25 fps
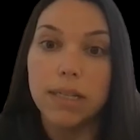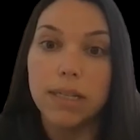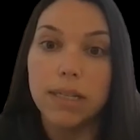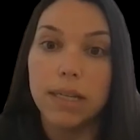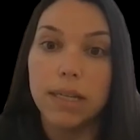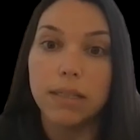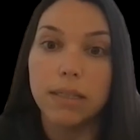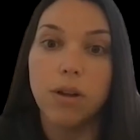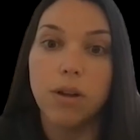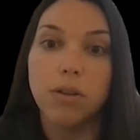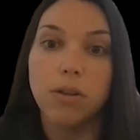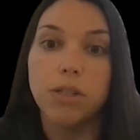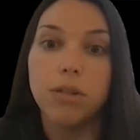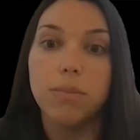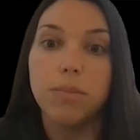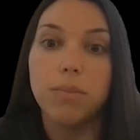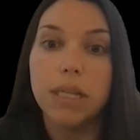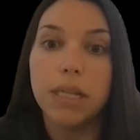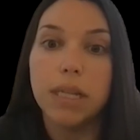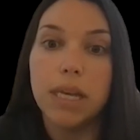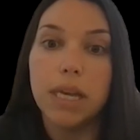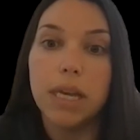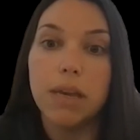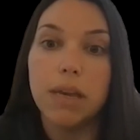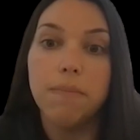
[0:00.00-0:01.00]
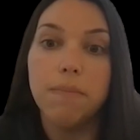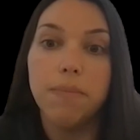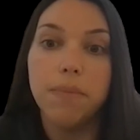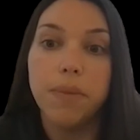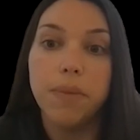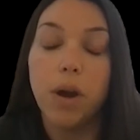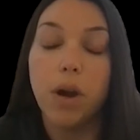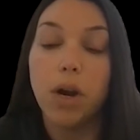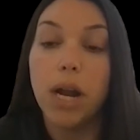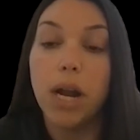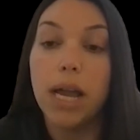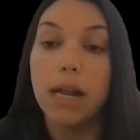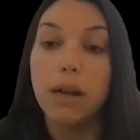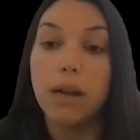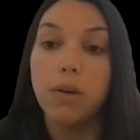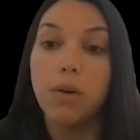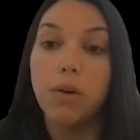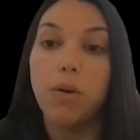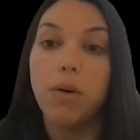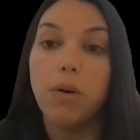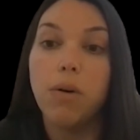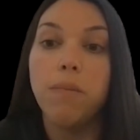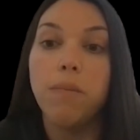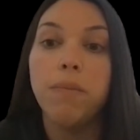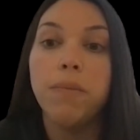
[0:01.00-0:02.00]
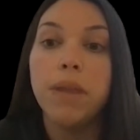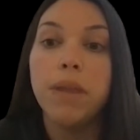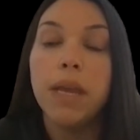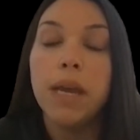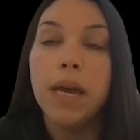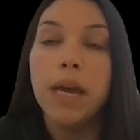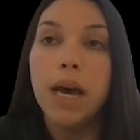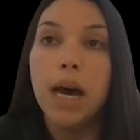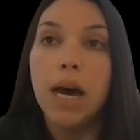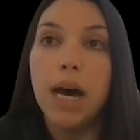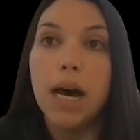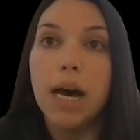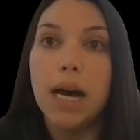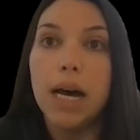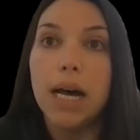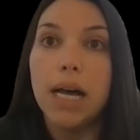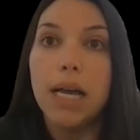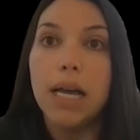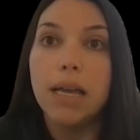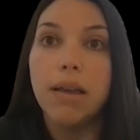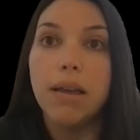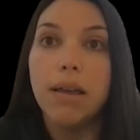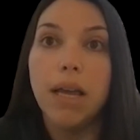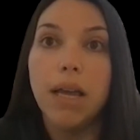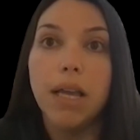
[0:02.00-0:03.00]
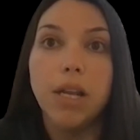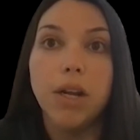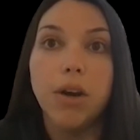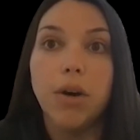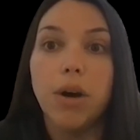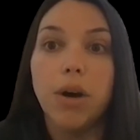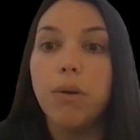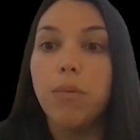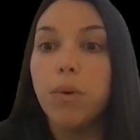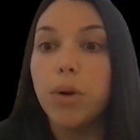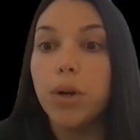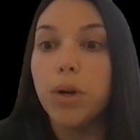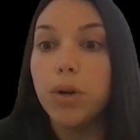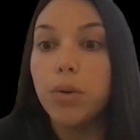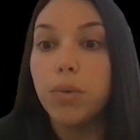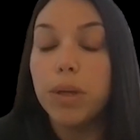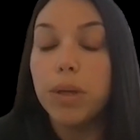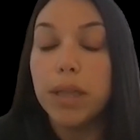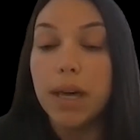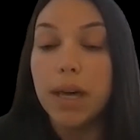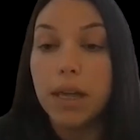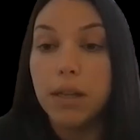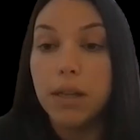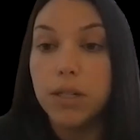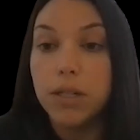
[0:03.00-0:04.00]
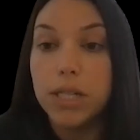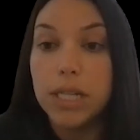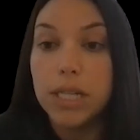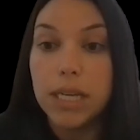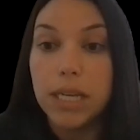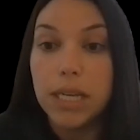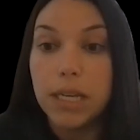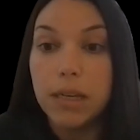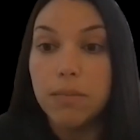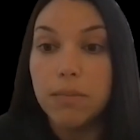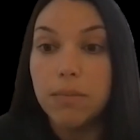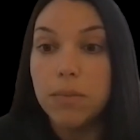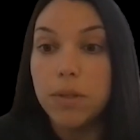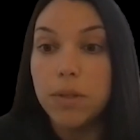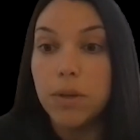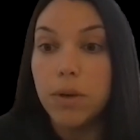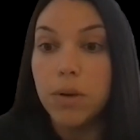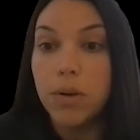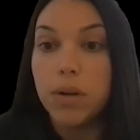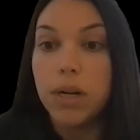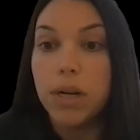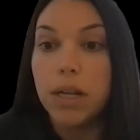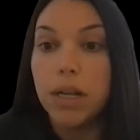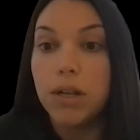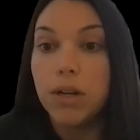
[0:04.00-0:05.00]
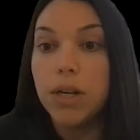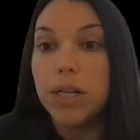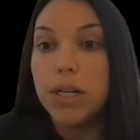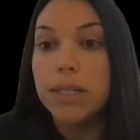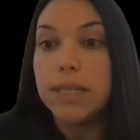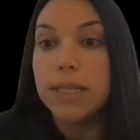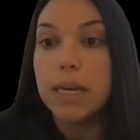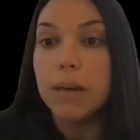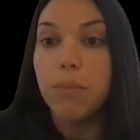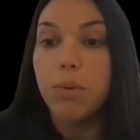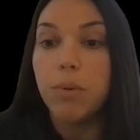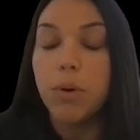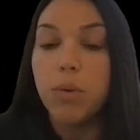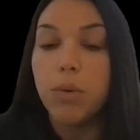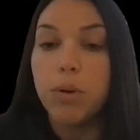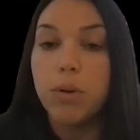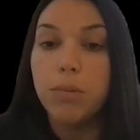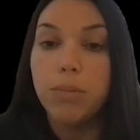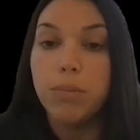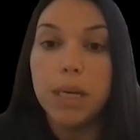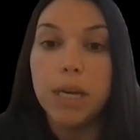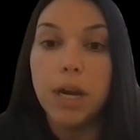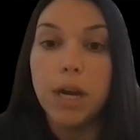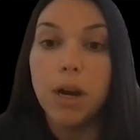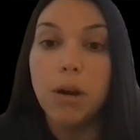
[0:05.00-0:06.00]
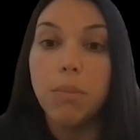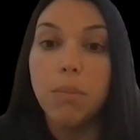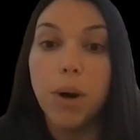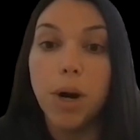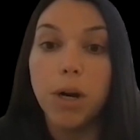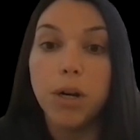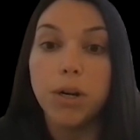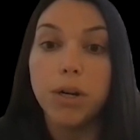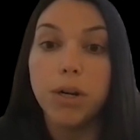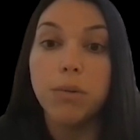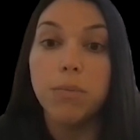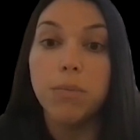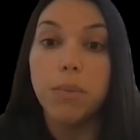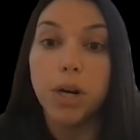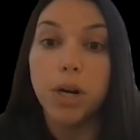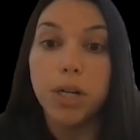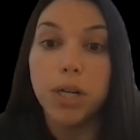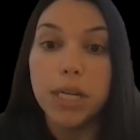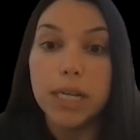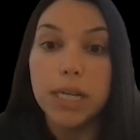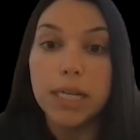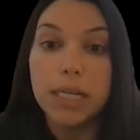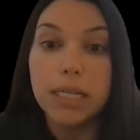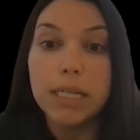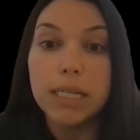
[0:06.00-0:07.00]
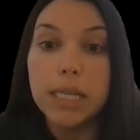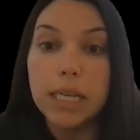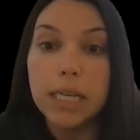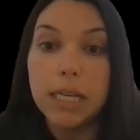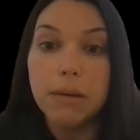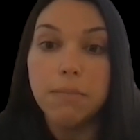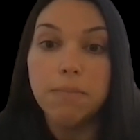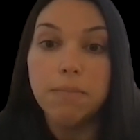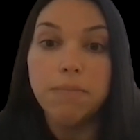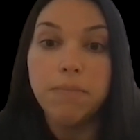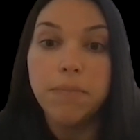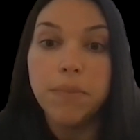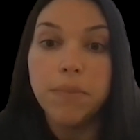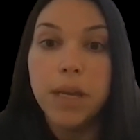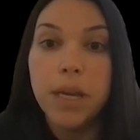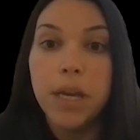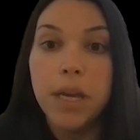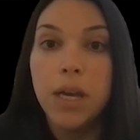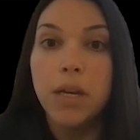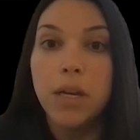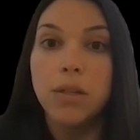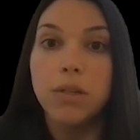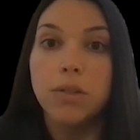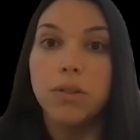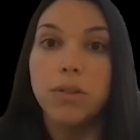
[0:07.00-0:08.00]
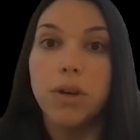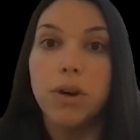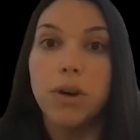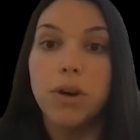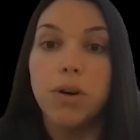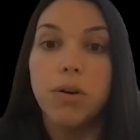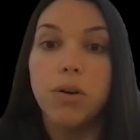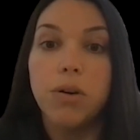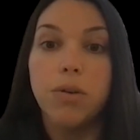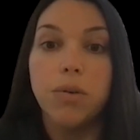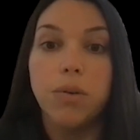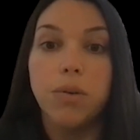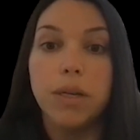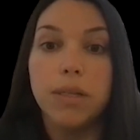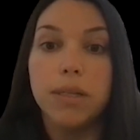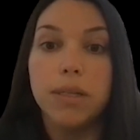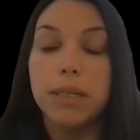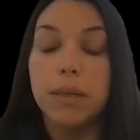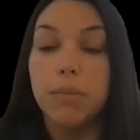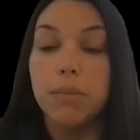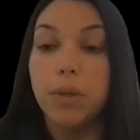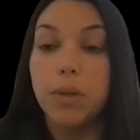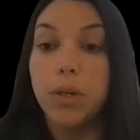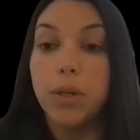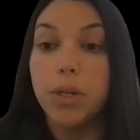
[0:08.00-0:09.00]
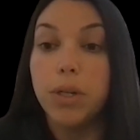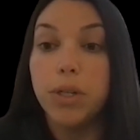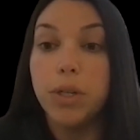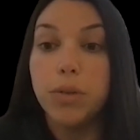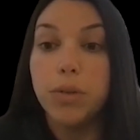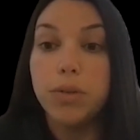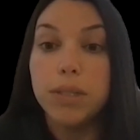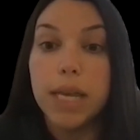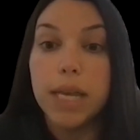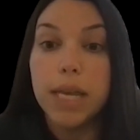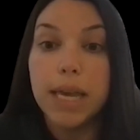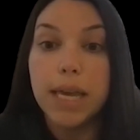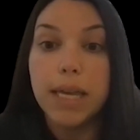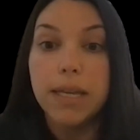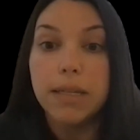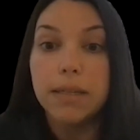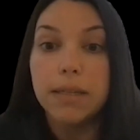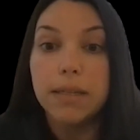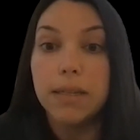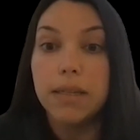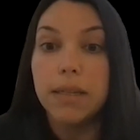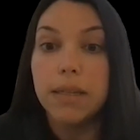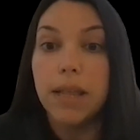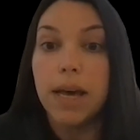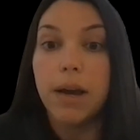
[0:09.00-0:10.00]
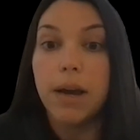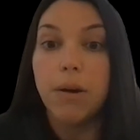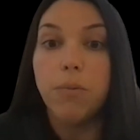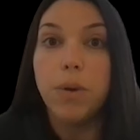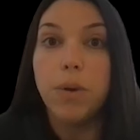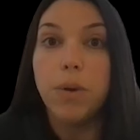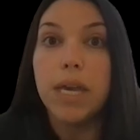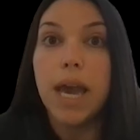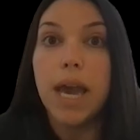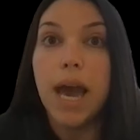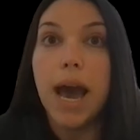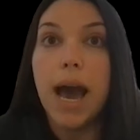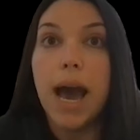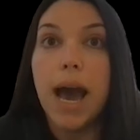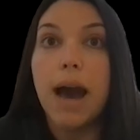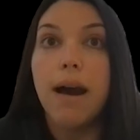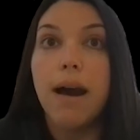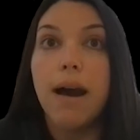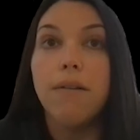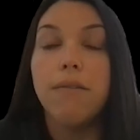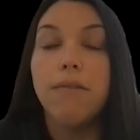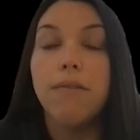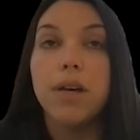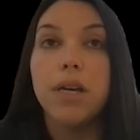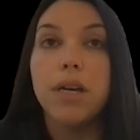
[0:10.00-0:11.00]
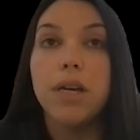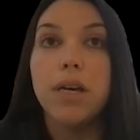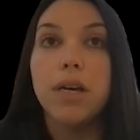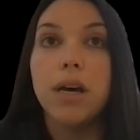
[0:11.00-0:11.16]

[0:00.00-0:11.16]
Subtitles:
That's ultimately our end goal. I work with other teams. So another example would be our partner marketing team. So a similar use case in that we have